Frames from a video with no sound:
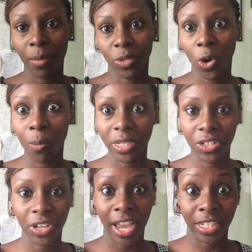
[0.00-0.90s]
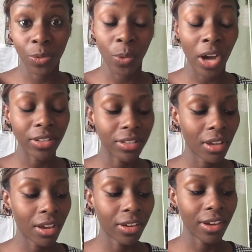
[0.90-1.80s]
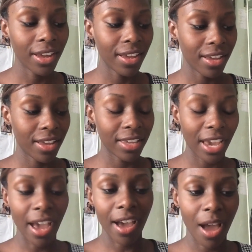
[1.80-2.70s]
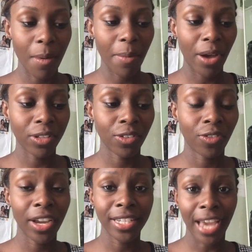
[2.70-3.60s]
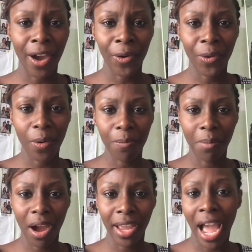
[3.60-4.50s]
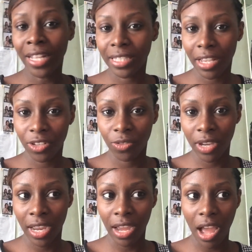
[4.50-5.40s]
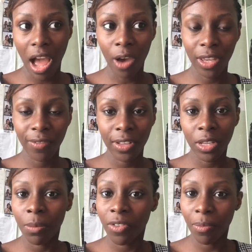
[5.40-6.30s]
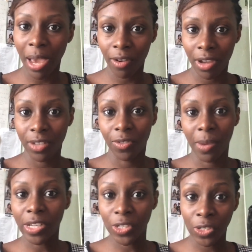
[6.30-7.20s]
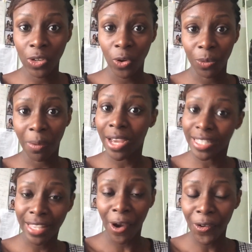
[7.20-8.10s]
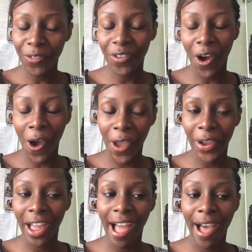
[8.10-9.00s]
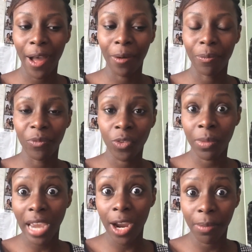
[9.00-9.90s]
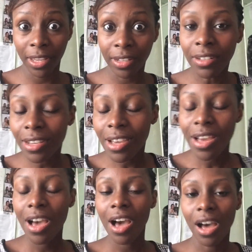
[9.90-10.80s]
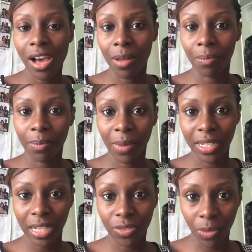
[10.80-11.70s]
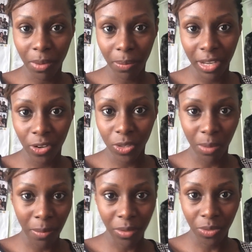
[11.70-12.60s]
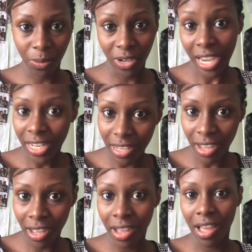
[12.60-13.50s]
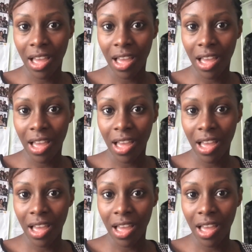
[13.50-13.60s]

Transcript: It was a competition I actually won, so yeah, I'm about to find out my ancestry. I'll give you a little bit of background information on myself. I am from the Caribbean. My dad's from Barbados, my mum's from Grenada.